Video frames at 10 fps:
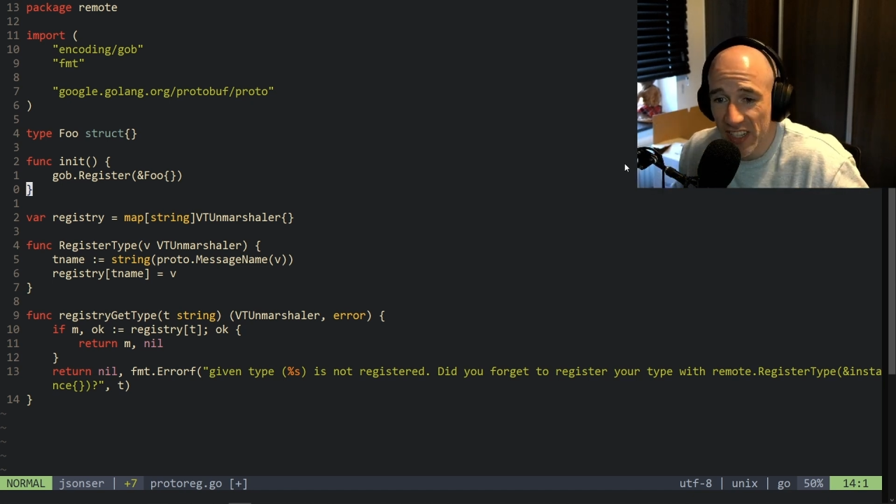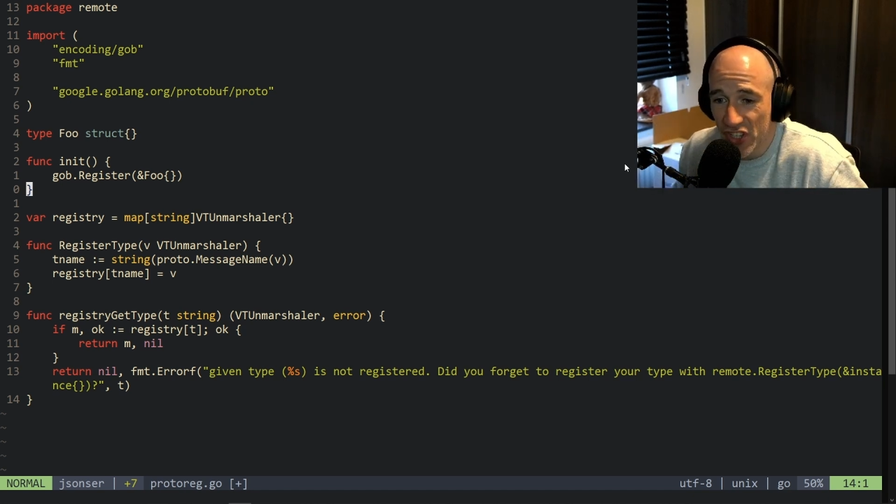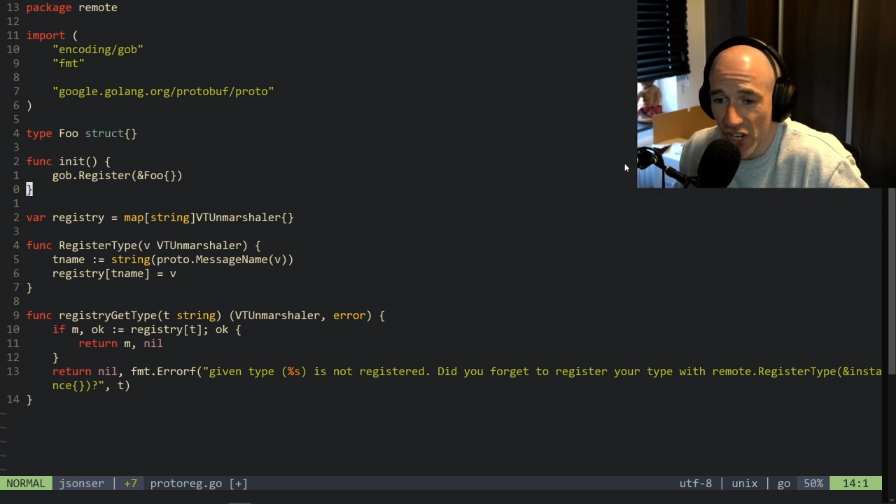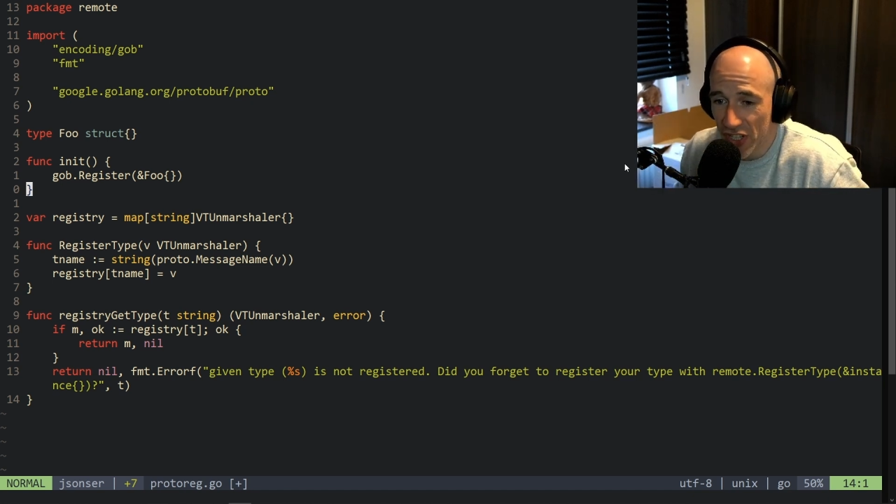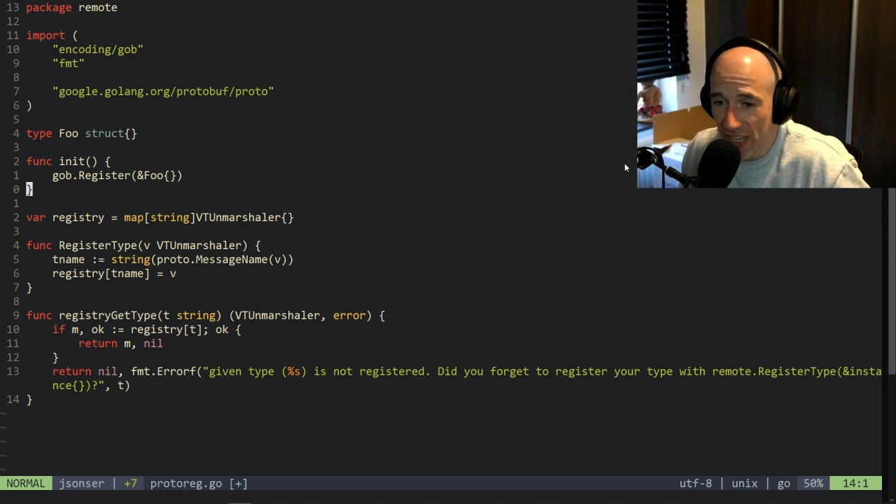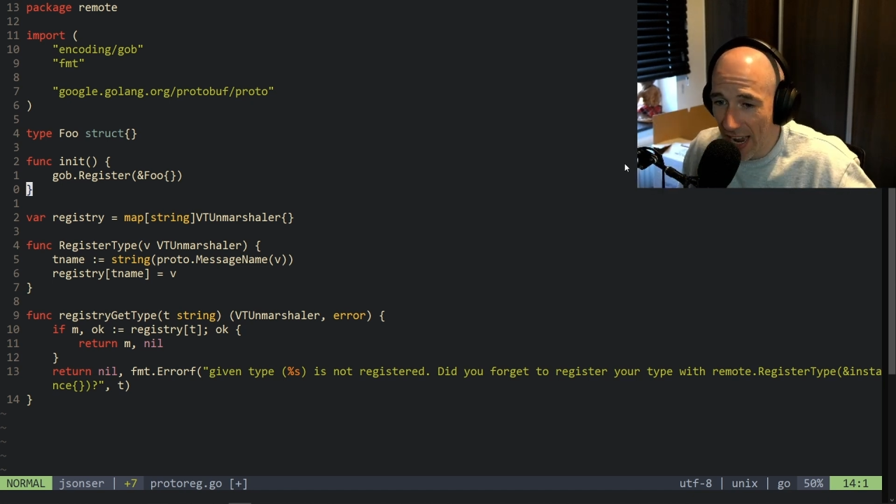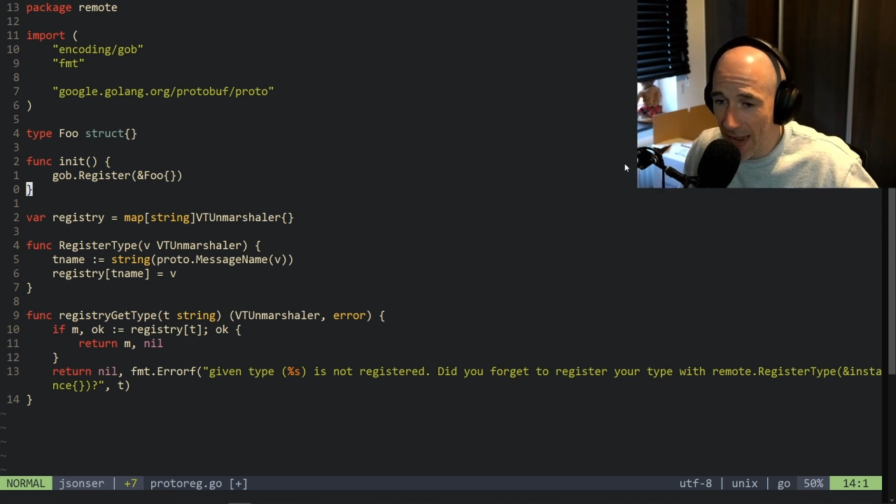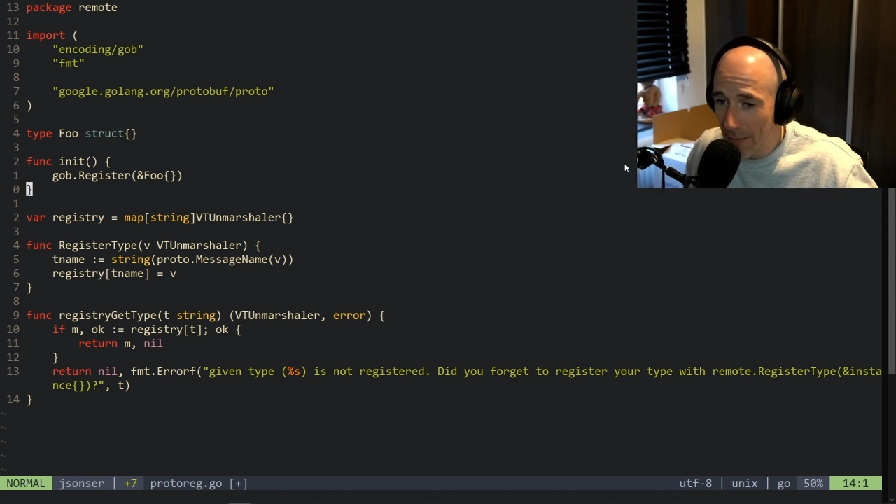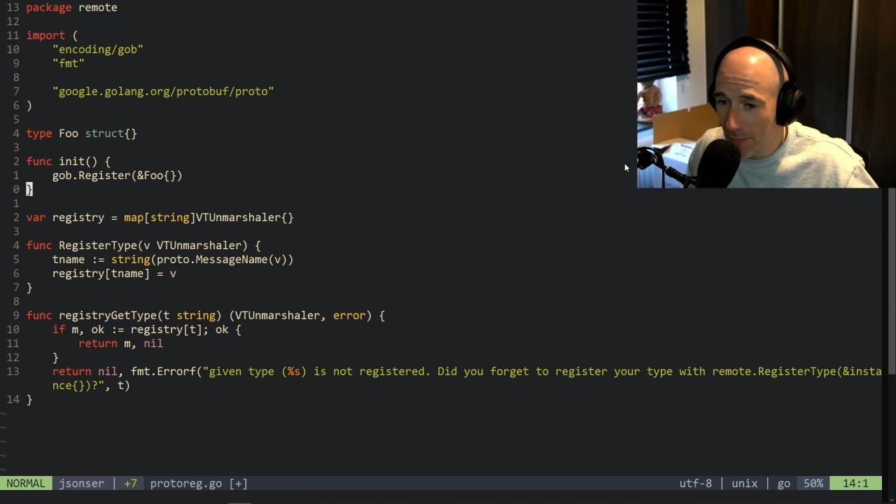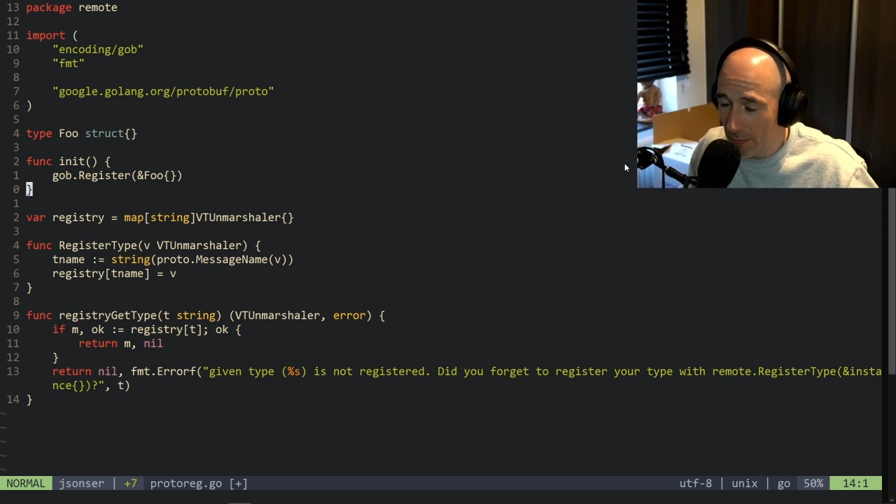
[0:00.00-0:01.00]
It's just
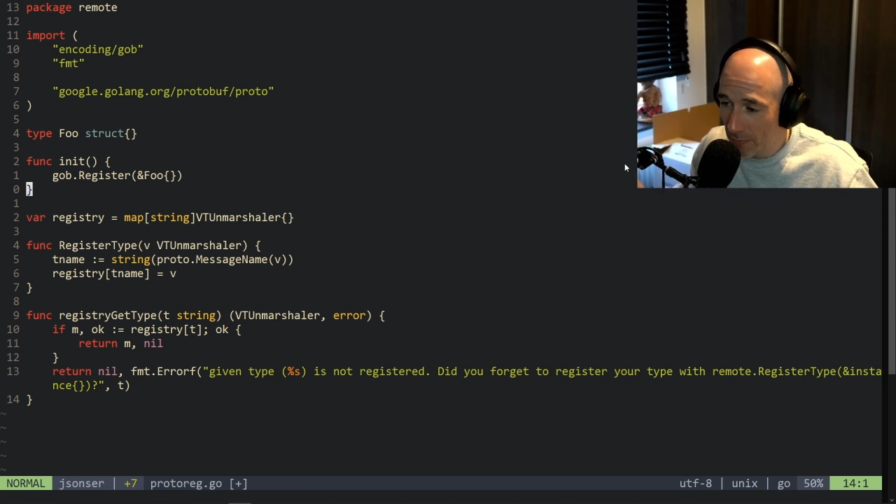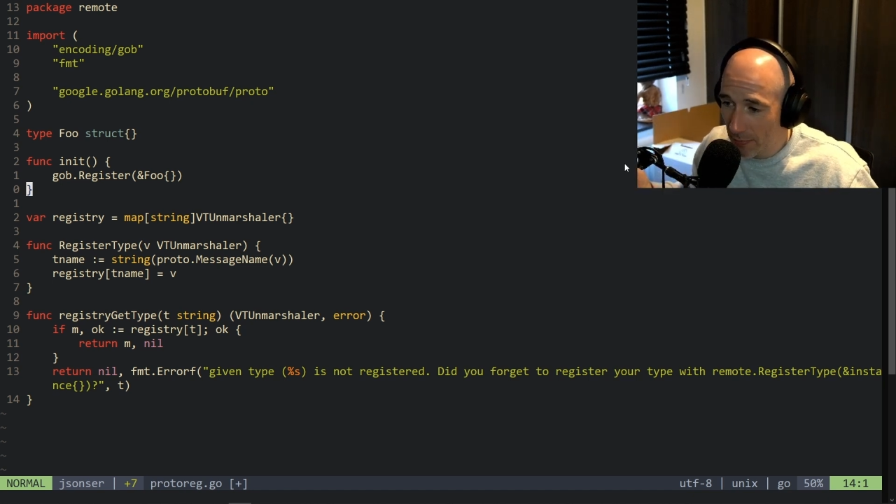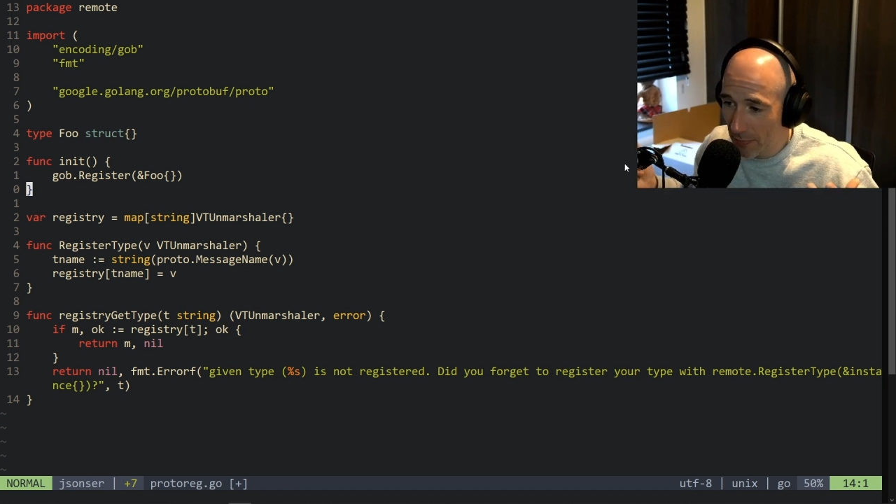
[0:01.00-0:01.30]
I'm